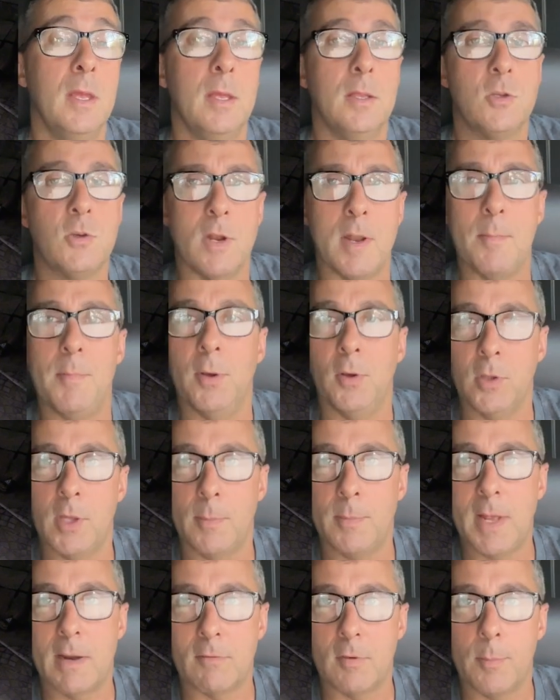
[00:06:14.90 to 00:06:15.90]
trying to build
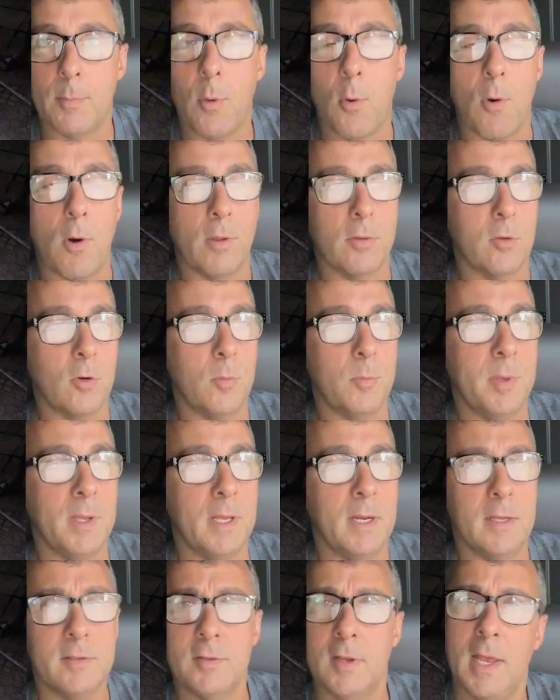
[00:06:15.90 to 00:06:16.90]
up that rapport a little
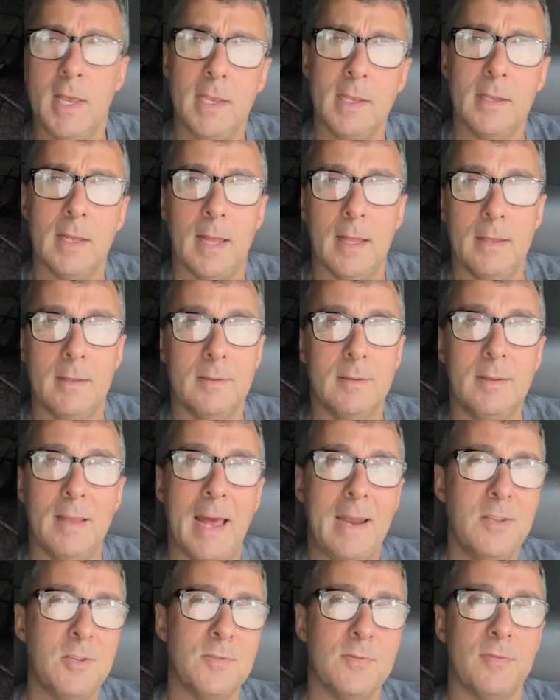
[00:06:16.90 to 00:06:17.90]
bit, I said, hey,
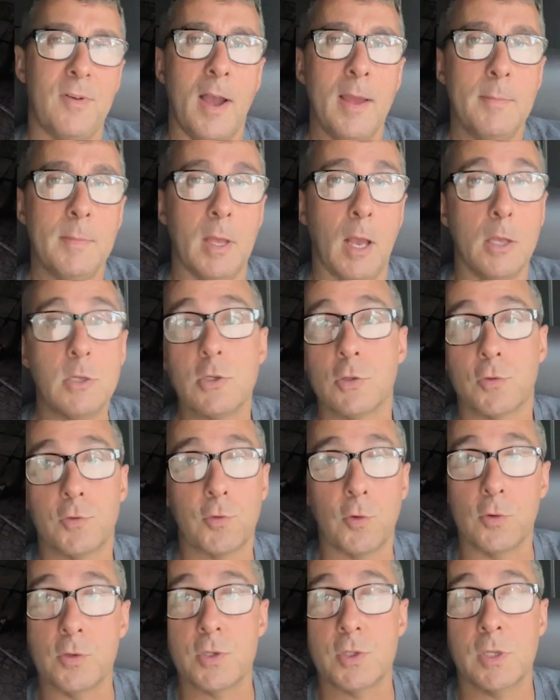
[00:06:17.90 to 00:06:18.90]
how did you find me?
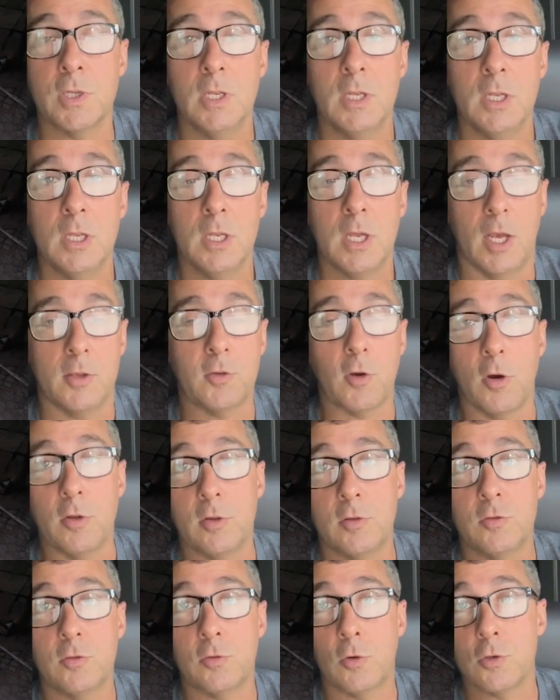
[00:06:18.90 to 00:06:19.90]
I
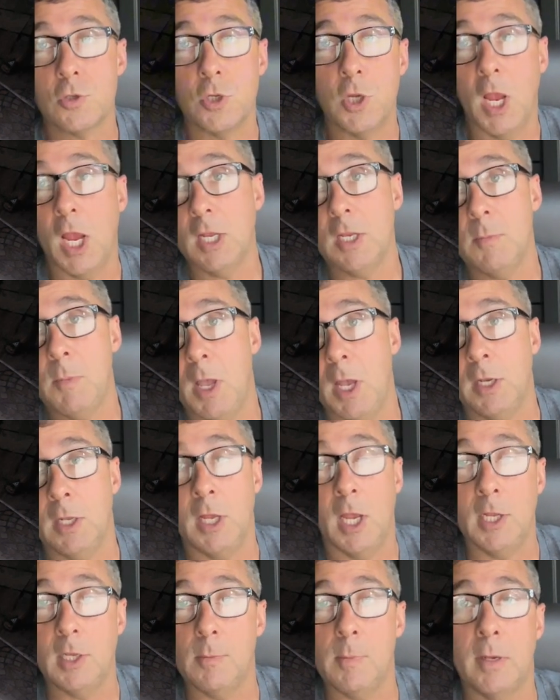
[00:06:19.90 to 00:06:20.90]
started searching Handyman, and
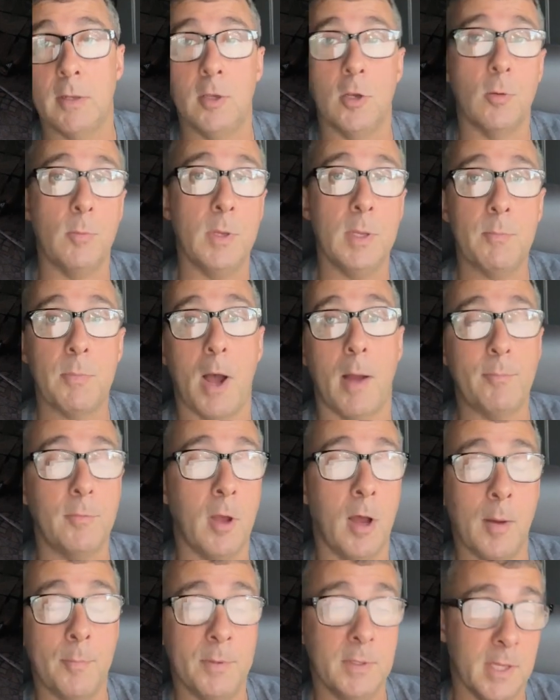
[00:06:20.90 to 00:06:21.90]
Handyman near me popped
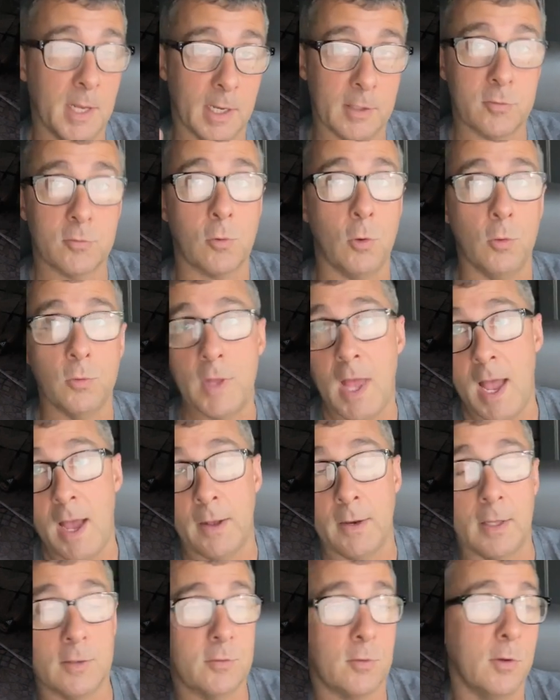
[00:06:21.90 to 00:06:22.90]
up, and then I scrolled
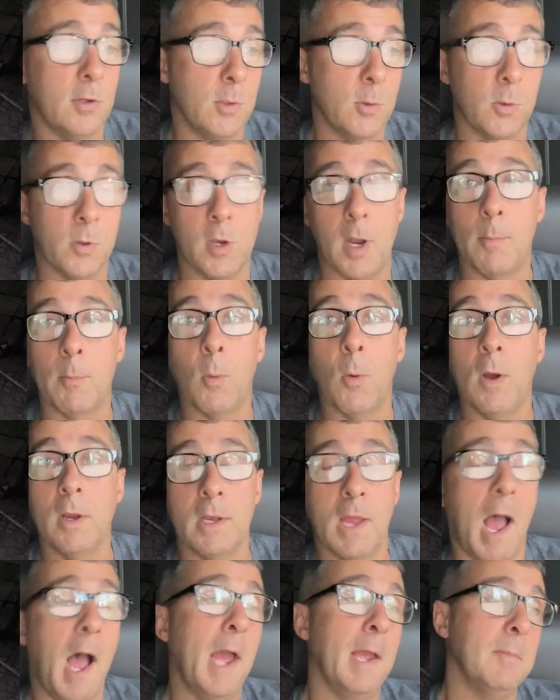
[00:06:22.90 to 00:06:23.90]
down, I saw you were the #1
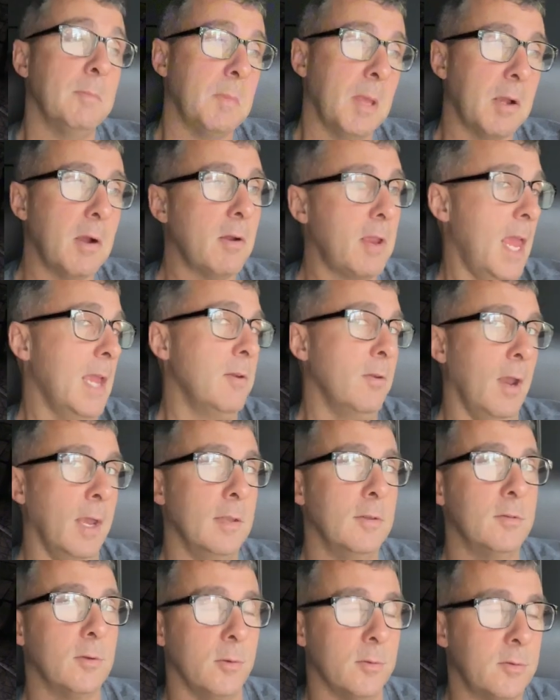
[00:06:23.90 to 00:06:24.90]
guy. I'm like, okay,
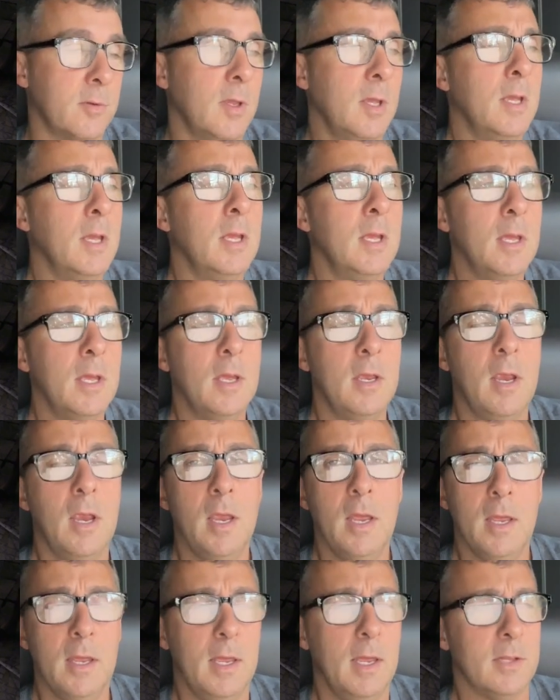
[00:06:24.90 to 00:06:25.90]
great. So
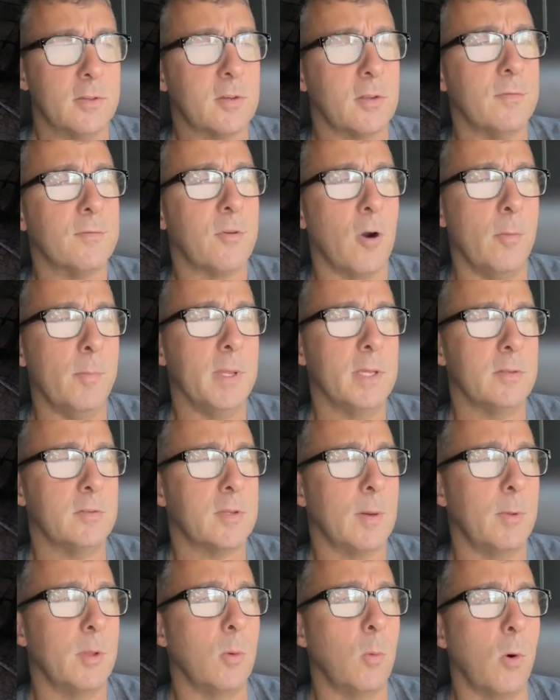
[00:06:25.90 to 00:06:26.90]
it's confirming
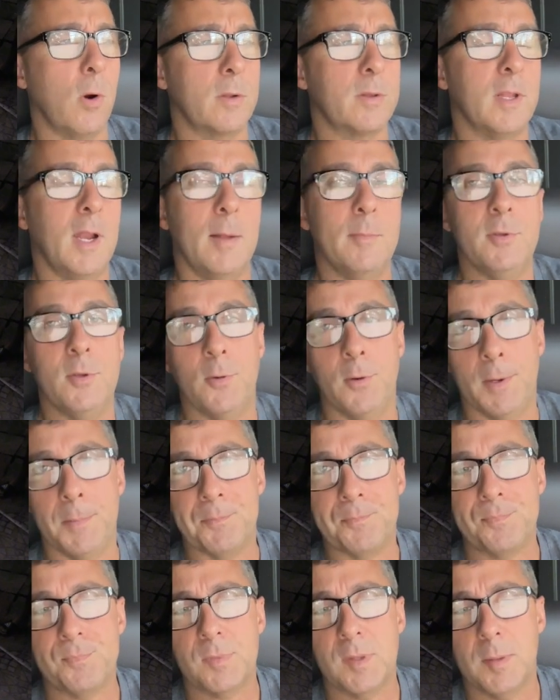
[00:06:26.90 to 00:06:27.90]
some of the work that I'm
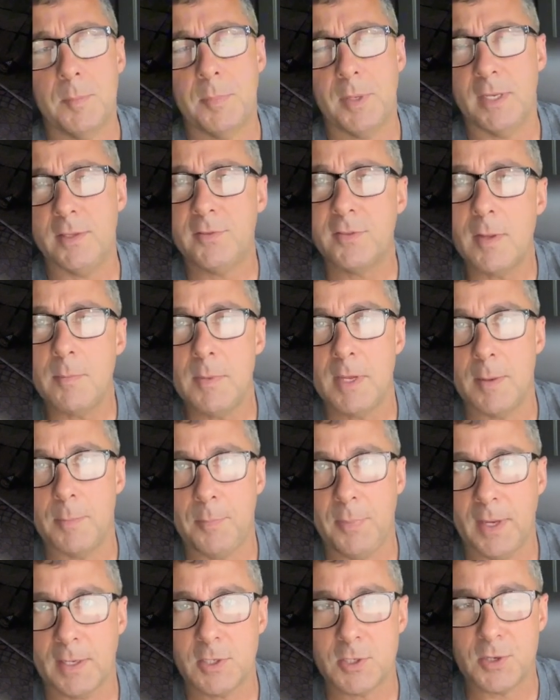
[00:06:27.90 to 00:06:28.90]
doing. But he sent me a
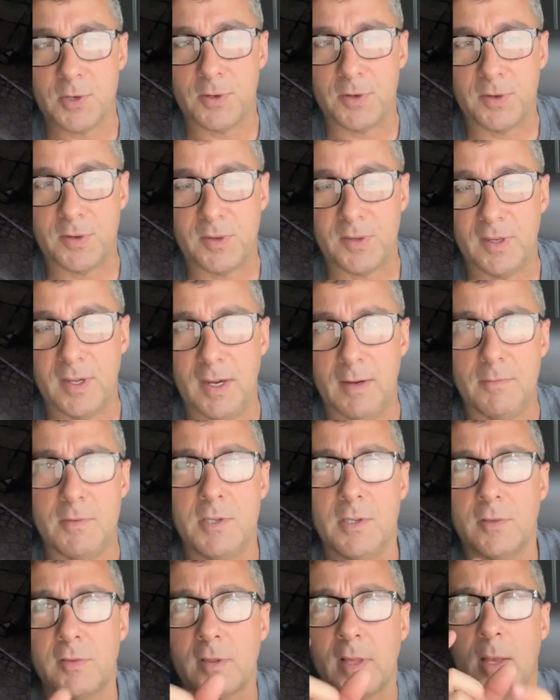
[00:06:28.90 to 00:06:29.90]
picture of
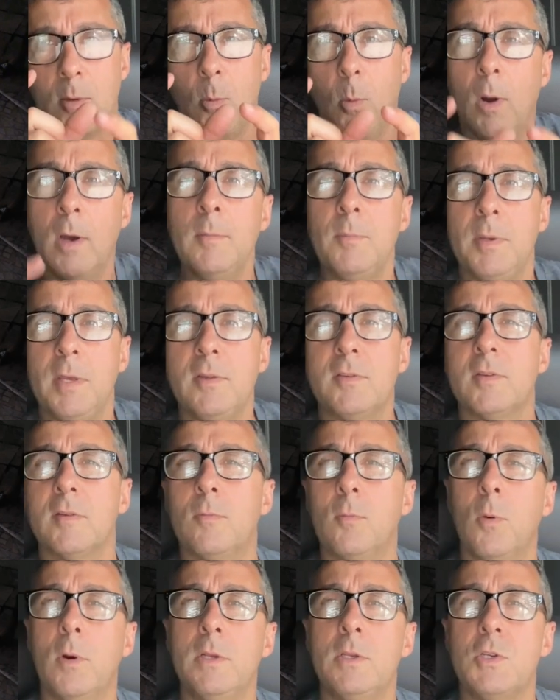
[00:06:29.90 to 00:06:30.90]
just like one piece
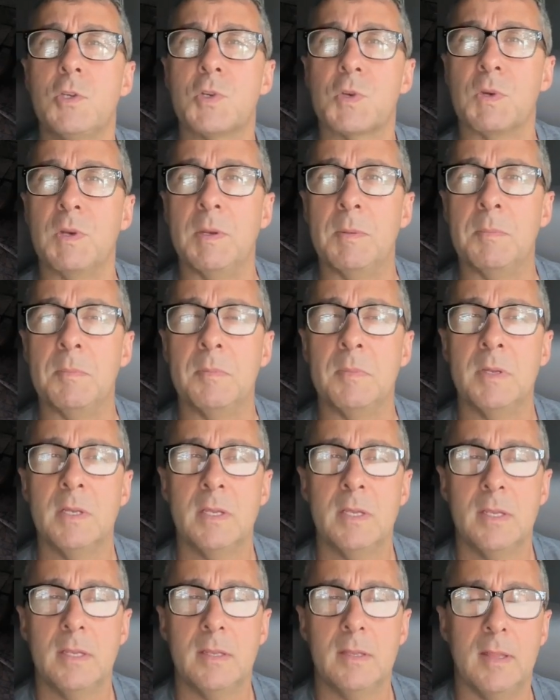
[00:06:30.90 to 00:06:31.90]
of wood trim
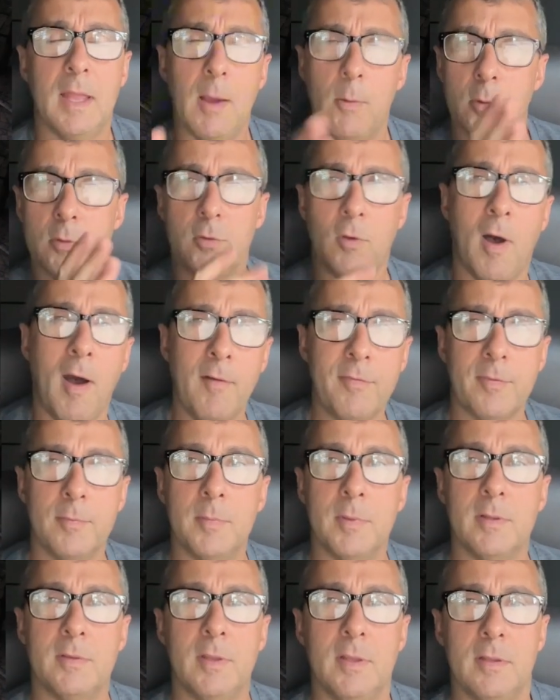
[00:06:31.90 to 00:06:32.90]
that was off from
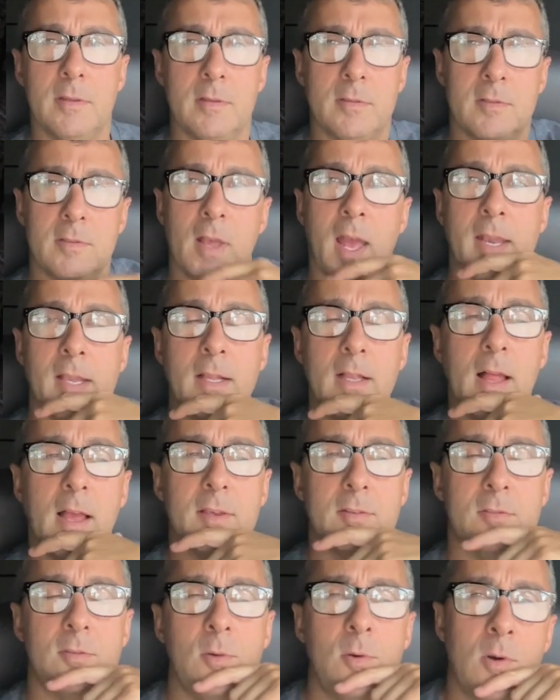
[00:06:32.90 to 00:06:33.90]
the sliding
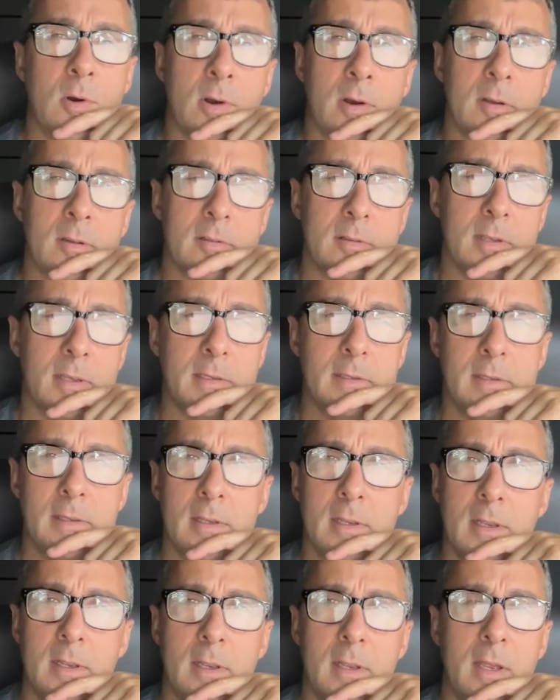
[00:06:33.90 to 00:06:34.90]
glass door. I was like,
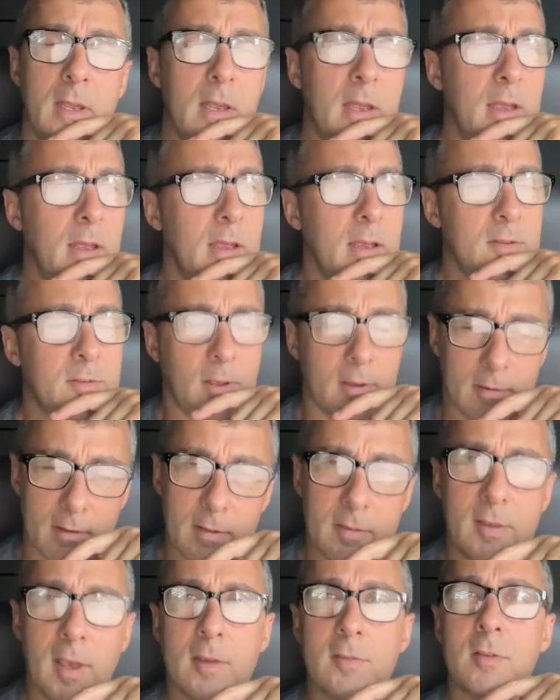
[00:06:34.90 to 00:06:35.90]
so I
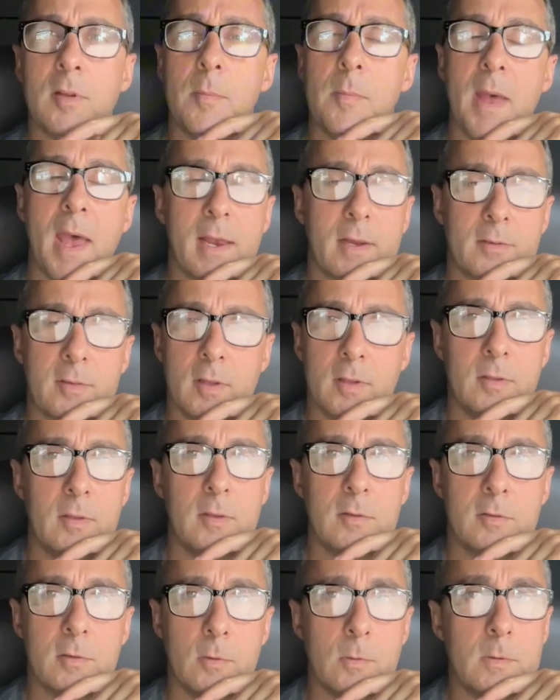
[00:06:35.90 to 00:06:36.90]
texted him back. I said,
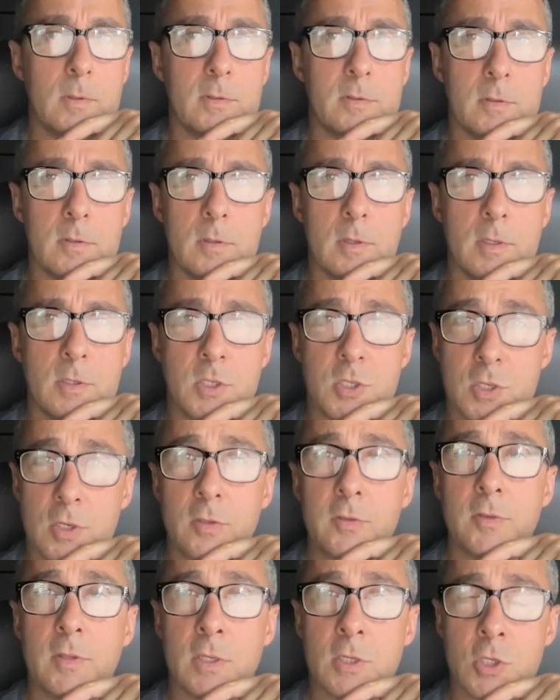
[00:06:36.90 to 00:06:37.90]
so it's
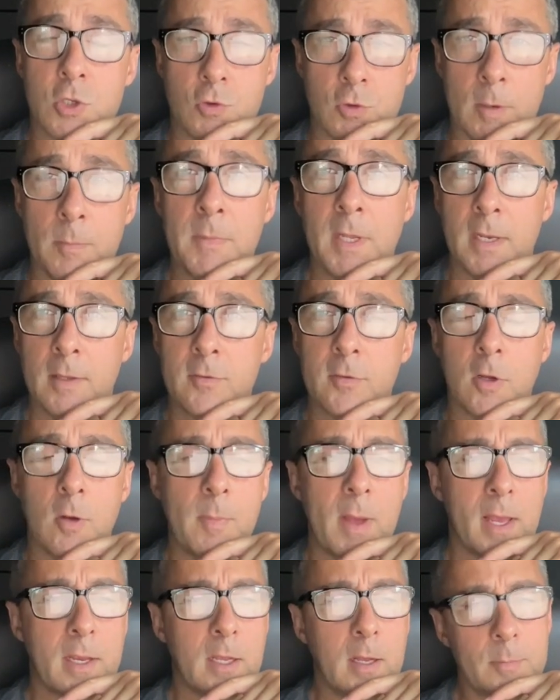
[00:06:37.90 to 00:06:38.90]
just this trim that needs to go
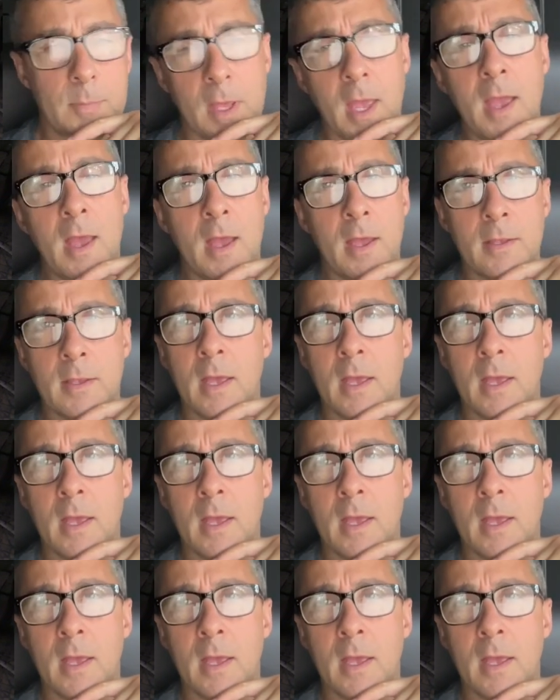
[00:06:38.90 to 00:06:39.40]
back up? Yeah.